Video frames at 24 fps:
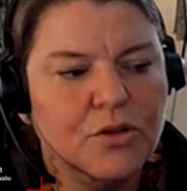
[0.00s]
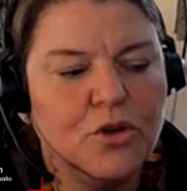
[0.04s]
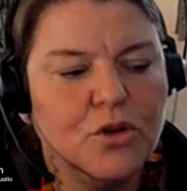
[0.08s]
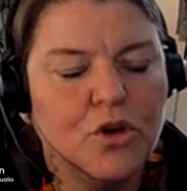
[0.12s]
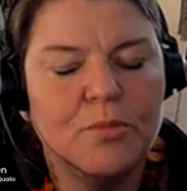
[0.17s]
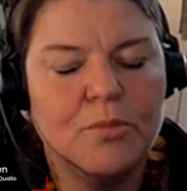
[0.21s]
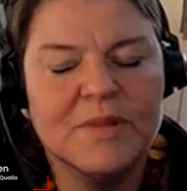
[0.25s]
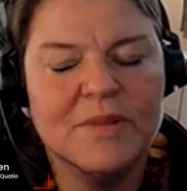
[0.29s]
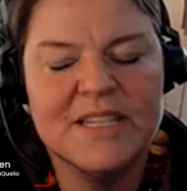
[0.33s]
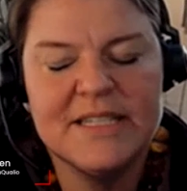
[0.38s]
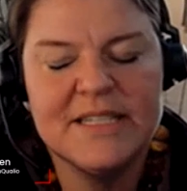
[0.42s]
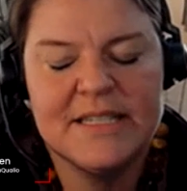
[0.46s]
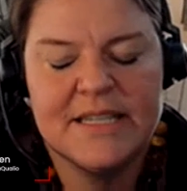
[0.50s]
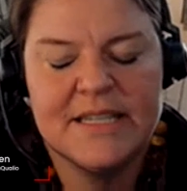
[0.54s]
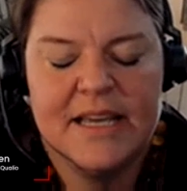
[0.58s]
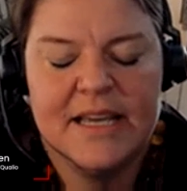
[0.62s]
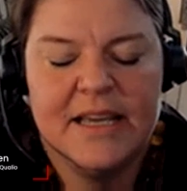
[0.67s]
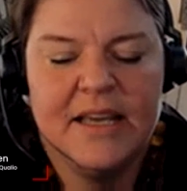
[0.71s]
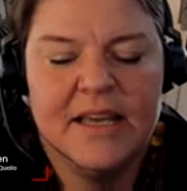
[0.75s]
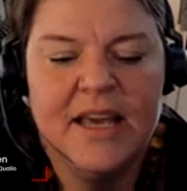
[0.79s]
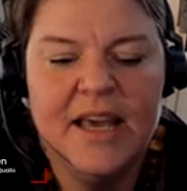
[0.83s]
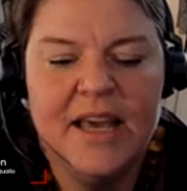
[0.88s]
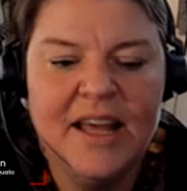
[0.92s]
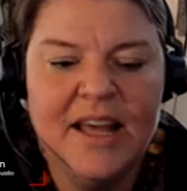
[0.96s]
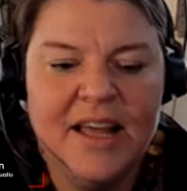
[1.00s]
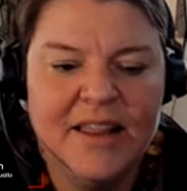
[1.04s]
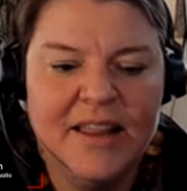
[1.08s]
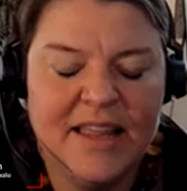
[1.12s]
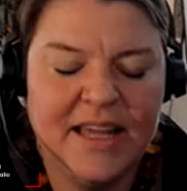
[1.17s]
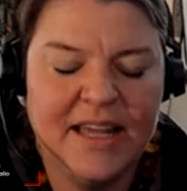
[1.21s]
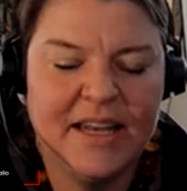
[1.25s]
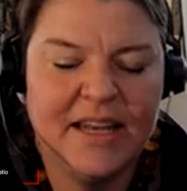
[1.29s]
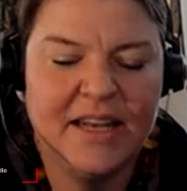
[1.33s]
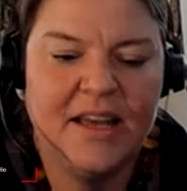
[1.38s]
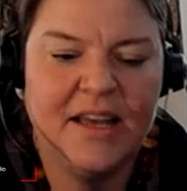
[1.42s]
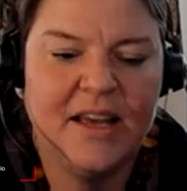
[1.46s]
normally say
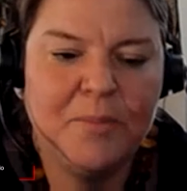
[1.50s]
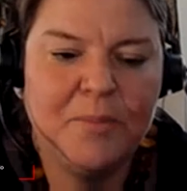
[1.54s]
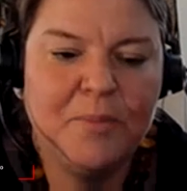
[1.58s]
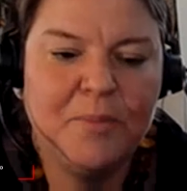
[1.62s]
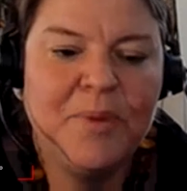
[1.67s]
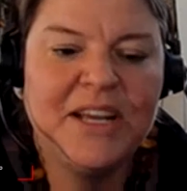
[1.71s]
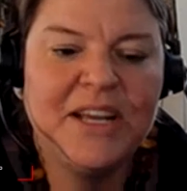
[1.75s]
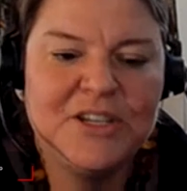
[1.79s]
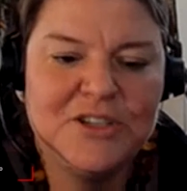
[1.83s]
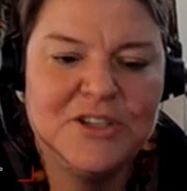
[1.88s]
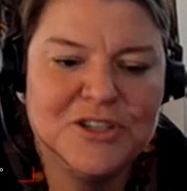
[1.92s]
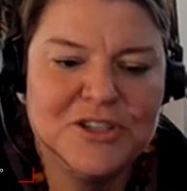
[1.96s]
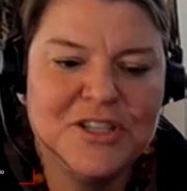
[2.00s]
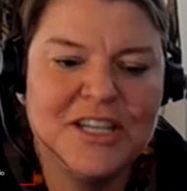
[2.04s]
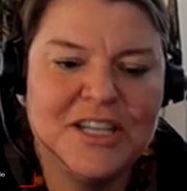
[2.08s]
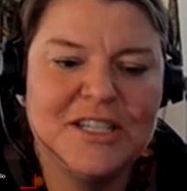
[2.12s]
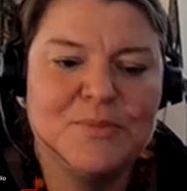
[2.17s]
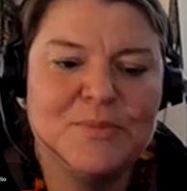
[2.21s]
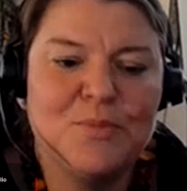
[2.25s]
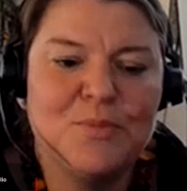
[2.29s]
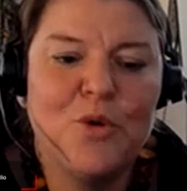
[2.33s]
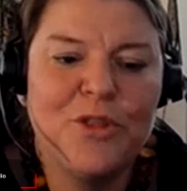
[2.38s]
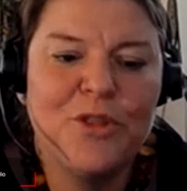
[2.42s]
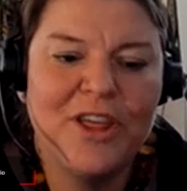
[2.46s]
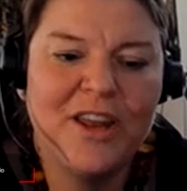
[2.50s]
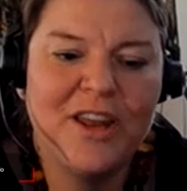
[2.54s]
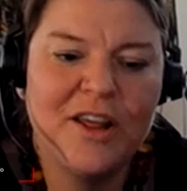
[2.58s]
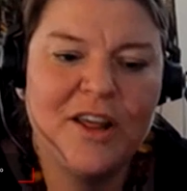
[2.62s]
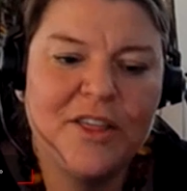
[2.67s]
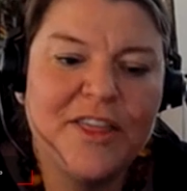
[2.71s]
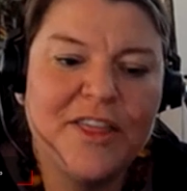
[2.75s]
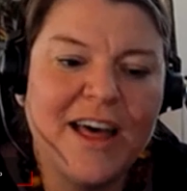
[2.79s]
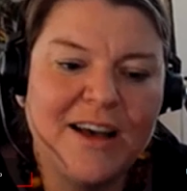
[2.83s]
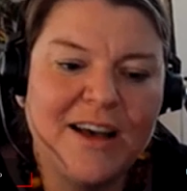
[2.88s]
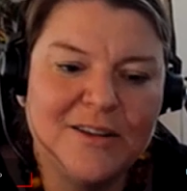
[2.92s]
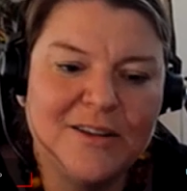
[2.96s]
that a picture says more than
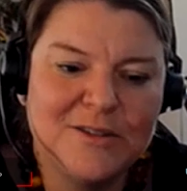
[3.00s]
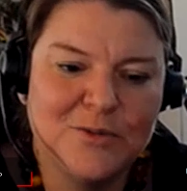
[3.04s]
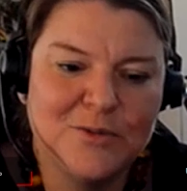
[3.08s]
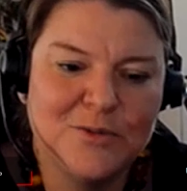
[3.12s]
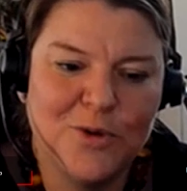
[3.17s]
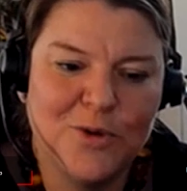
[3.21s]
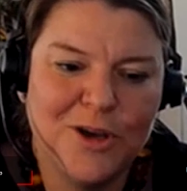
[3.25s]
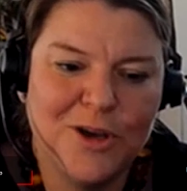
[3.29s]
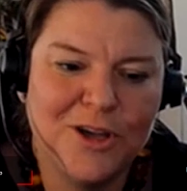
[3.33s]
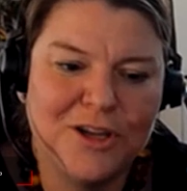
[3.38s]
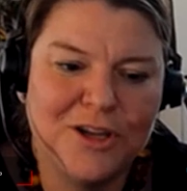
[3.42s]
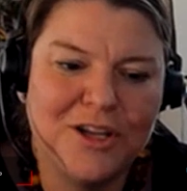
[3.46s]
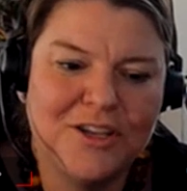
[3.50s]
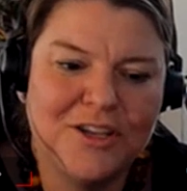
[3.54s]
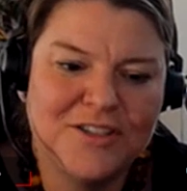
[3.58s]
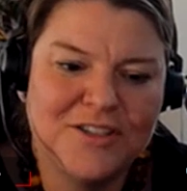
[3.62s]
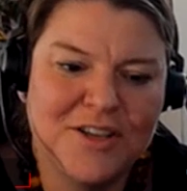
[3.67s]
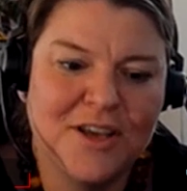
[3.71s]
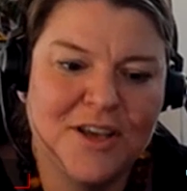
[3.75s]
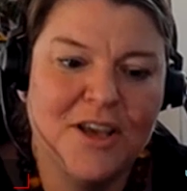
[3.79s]
1,000 words.